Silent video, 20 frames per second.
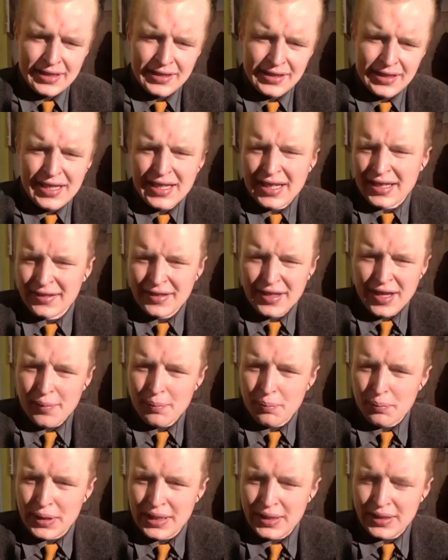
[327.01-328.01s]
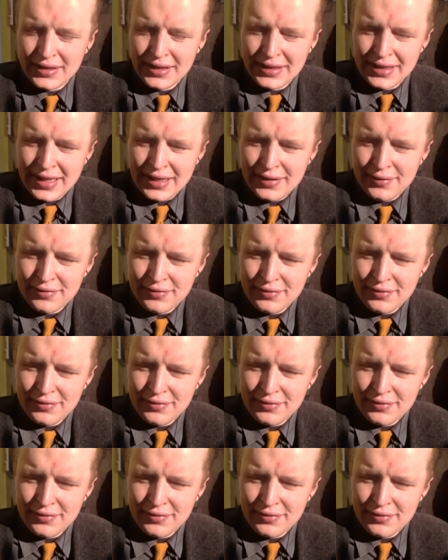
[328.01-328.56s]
yeah, upbeat kind of,